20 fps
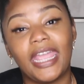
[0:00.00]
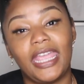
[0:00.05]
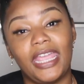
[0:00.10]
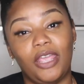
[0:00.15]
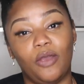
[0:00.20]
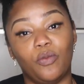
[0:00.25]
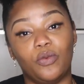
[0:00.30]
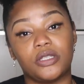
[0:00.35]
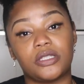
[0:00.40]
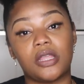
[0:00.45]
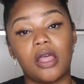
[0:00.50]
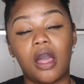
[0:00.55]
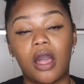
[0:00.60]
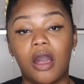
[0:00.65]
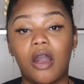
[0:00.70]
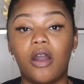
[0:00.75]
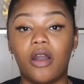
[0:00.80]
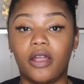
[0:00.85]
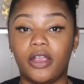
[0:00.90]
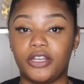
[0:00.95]
It was
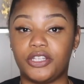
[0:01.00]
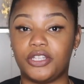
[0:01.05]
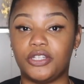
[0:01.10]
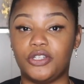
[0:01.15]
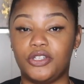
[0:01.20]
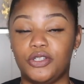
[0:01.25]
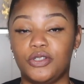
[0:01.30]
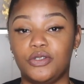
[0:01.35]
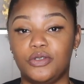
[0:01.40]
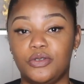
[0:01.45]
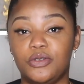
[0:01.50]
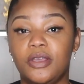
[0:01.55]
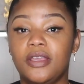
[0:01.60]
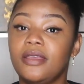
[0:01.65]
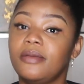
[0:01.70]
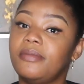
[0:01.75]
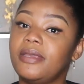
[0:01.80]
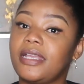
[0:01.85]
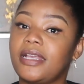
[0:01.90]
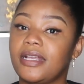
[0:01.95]
hard to do
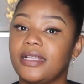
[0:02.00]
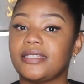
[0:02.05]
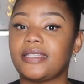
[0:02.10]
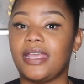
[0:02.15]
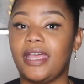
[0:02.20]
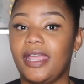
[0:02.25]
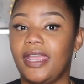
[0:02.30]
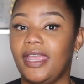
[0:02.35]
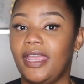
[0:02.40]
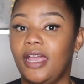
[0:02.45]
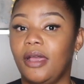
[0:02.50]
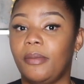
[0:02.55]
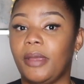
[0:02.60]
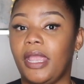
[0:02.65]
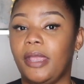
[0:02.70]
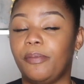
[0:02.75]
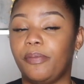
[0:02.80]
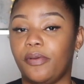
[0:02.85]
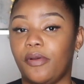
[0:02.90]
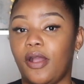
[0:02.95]
because I am
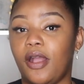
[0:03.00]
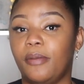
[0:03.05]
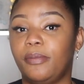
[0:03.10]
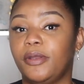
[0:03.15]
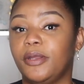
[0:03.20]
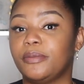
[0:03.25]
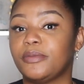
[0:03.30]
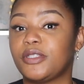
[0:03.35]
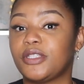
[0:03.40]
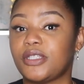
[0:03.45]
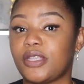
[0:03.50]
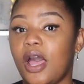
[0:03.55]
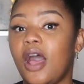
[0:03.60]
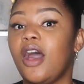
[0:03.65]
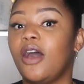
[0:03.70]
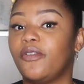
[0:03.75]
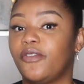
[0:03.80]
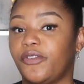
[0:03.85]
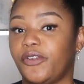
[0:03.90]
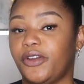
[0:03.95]
a problem
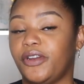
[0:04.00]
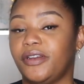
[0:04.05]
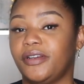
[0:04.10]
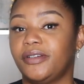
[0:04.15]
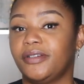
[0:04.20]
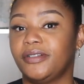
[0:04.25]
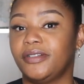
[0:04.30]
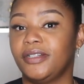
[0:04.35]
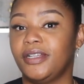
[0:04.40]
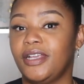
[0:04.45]
solver.